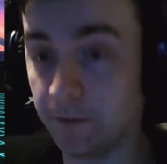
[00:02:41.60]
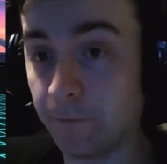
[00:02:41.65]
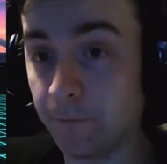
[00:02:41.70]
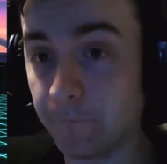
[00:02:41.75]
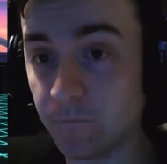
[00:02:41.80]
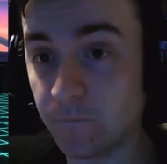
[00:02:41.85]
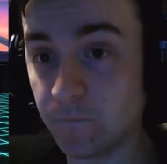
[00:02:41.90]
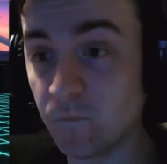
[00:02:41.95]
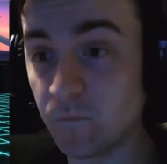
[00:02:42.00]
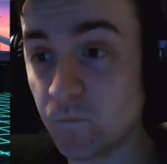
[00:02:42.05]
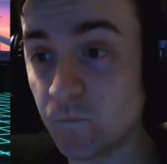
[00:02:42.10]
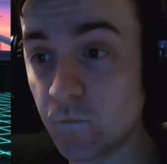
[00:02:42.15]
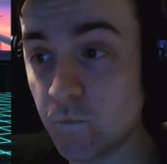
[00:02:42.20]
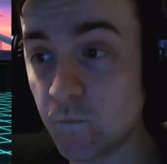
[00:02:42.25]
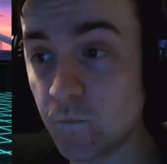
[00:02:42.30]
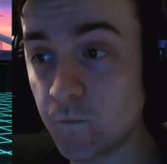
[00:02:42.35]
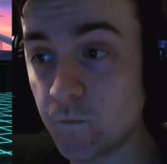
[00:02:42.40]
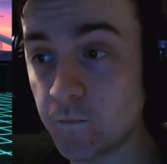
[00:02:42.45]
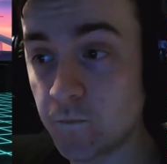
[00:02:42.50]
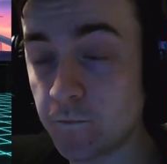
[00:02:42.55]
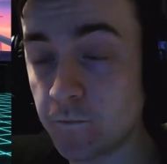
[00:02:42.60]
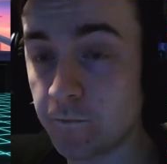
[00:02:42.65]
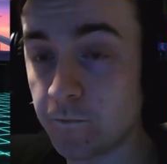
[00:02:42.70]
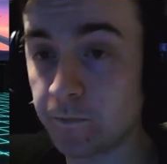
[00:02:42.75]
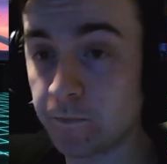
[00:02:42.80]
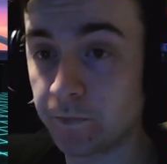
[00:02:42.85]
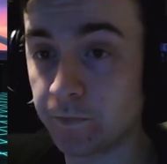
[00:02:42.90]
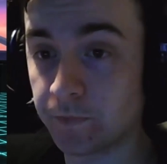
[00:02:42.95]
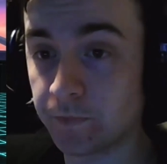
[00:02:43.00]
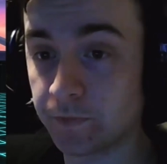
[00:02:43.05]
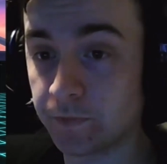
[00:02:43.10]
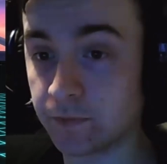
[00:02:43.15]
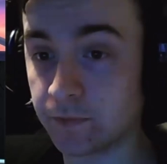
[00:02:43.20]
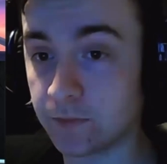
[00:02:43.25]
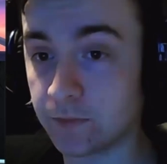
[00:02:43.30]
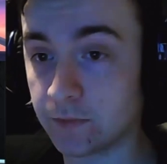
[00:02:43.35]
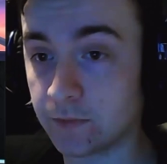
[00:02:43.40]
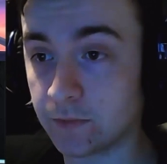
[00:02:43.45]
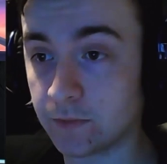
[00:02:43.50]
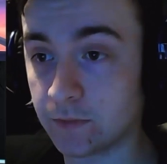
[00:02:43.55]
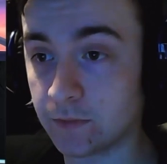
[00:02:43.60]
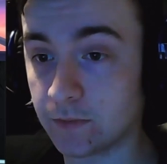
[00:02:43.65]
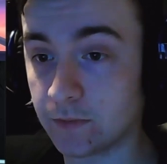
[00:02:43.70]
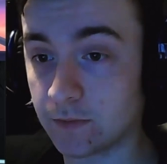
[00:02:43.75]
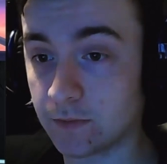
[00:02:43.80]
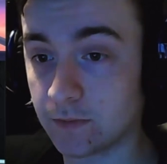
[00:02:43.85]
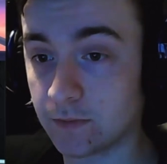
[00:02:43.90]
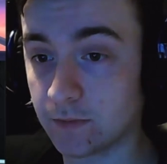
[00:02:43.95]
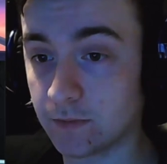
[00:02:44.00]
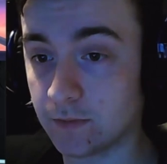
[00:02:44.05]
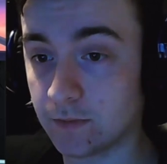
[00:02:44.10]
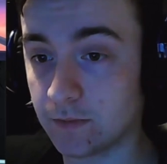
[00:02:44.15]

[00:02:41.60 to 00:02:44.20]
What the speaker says: But it will only work if she's open too.